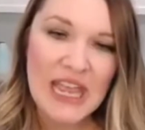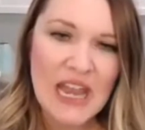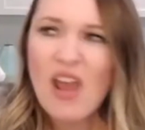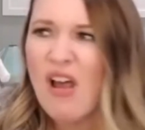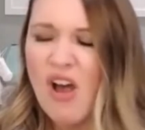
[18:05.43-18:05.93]
And
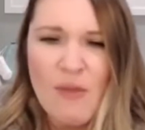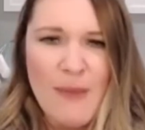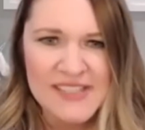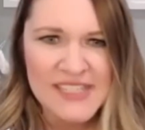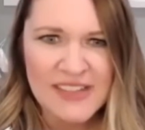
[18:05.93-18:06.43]
not all
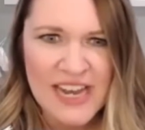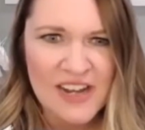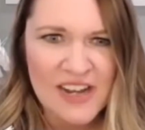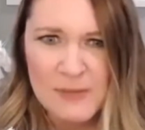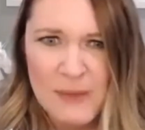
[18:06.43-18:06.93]
masculine
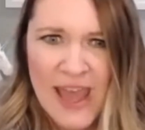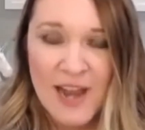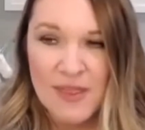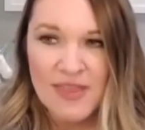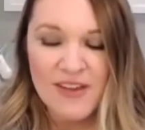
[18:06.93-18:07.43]
energy is bad. I
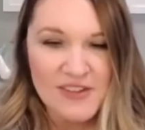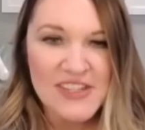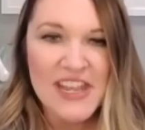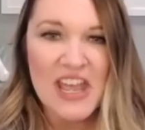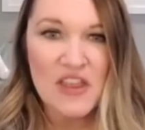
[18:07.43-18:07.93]
mean, there's
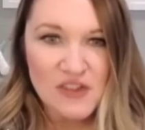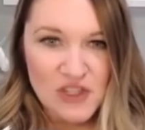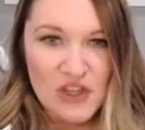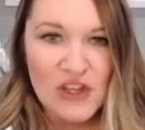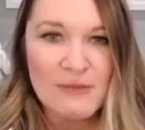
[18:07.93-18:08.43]

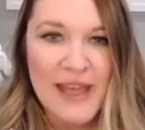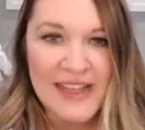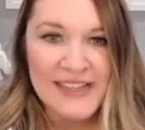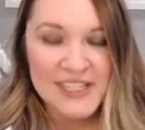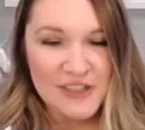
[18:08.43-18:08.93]
good
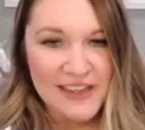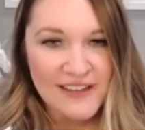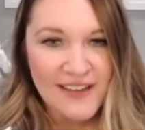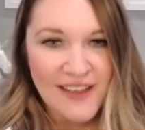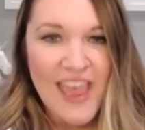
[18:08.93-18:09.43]
masculine,
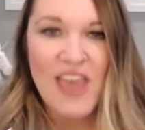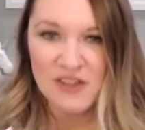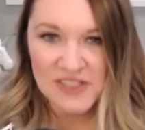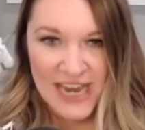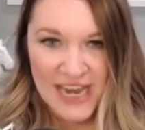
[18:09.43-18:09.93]
and
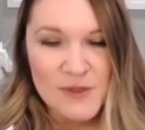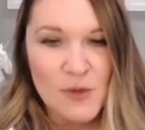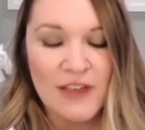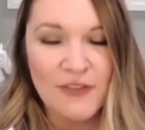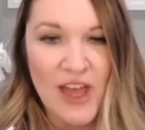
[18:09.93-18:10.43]
there's times
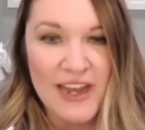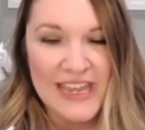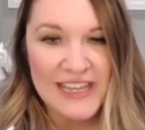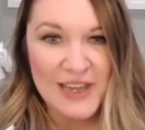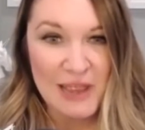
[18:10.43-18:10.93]
where I've got
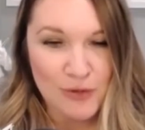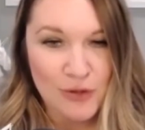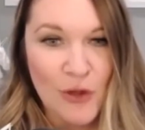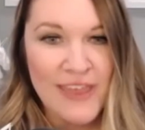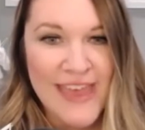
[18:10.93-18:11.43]
to
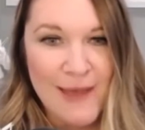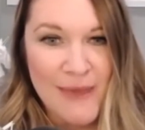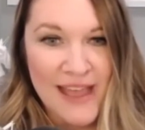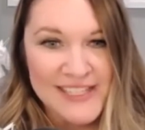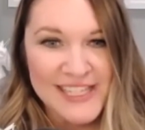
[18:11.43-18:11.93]
employ that
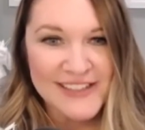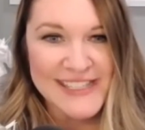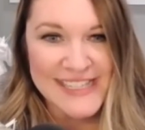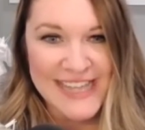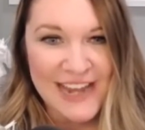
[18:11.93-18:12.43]

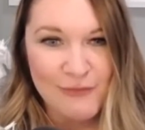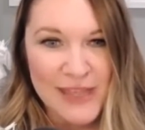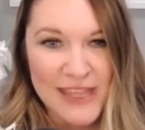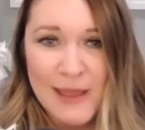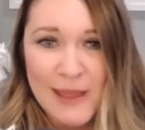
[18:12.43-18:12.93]
masculine side of
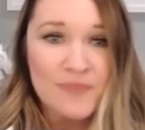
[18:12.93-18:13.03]
me.